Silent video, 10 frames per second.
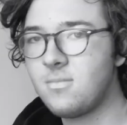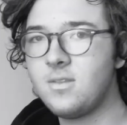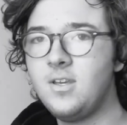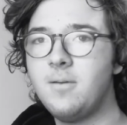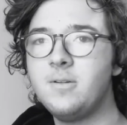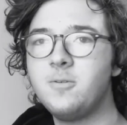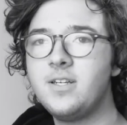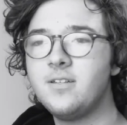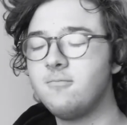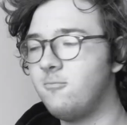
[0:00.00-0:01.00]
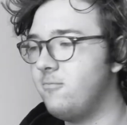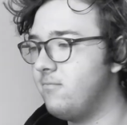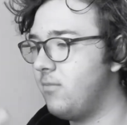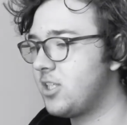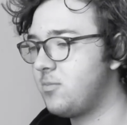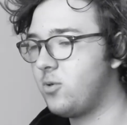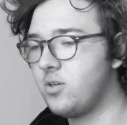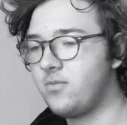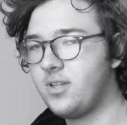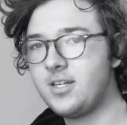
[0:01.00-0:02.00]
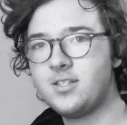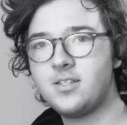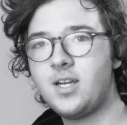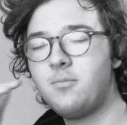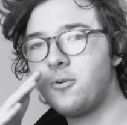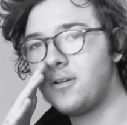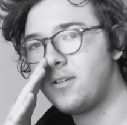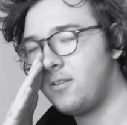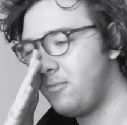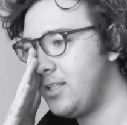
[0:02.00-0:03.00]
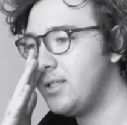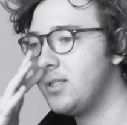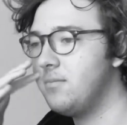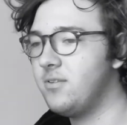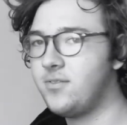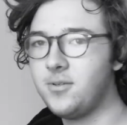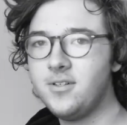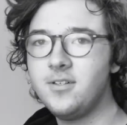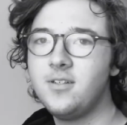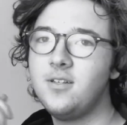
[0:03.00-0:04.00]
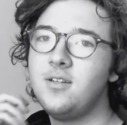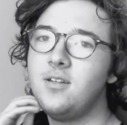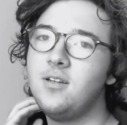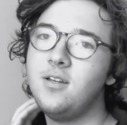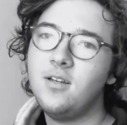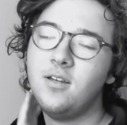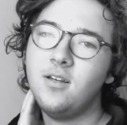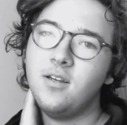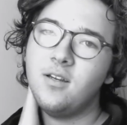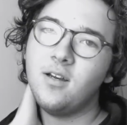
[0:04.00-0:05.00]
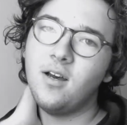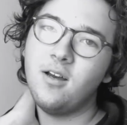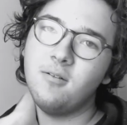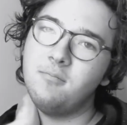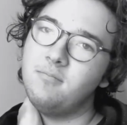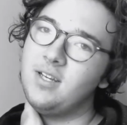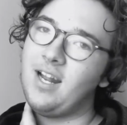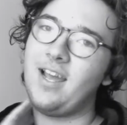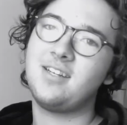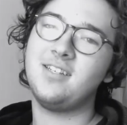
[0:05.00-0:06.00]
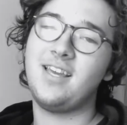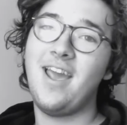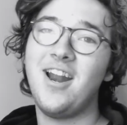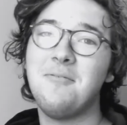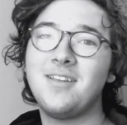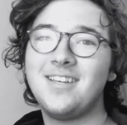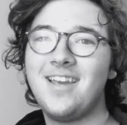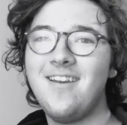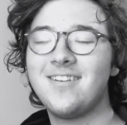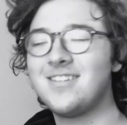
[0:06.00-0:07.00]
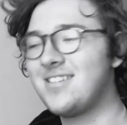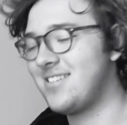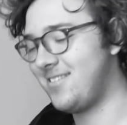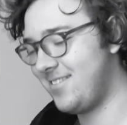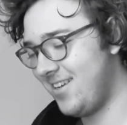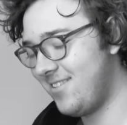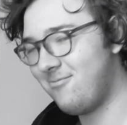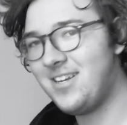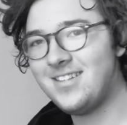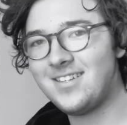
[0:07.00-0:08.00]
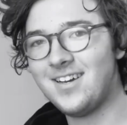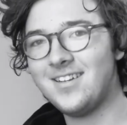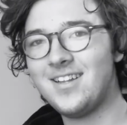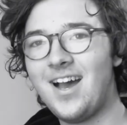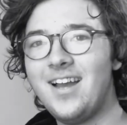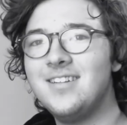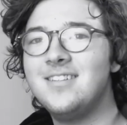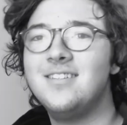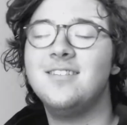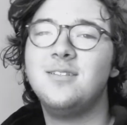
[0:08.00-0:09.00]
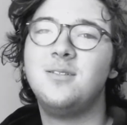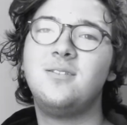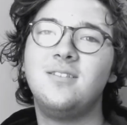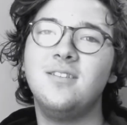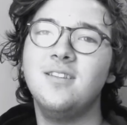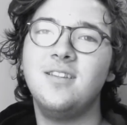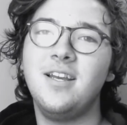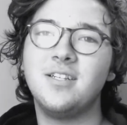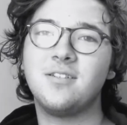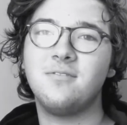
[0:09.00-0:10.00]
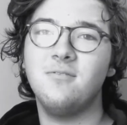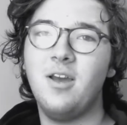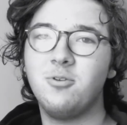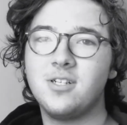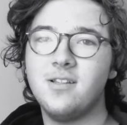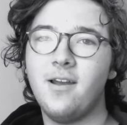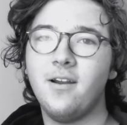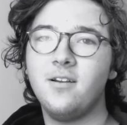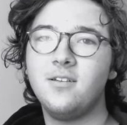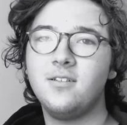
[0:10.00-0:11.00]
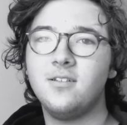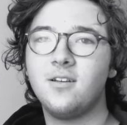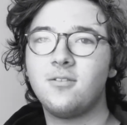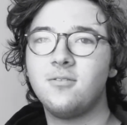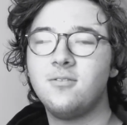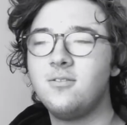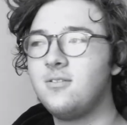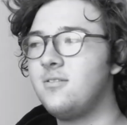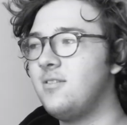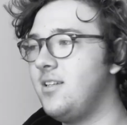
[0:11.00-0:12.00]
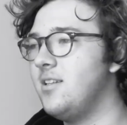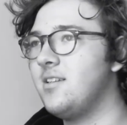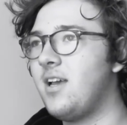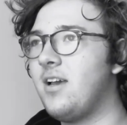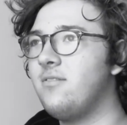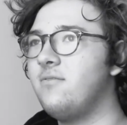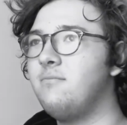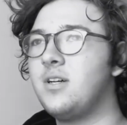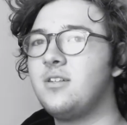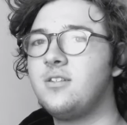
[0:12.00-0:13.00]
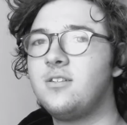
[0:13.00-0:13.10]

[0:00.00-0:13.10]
Yeah, I mean, we get much more Flash and Cyborg than we did before. And I actually care about the characters because in Whedon Cut, they were just there. They didn't have much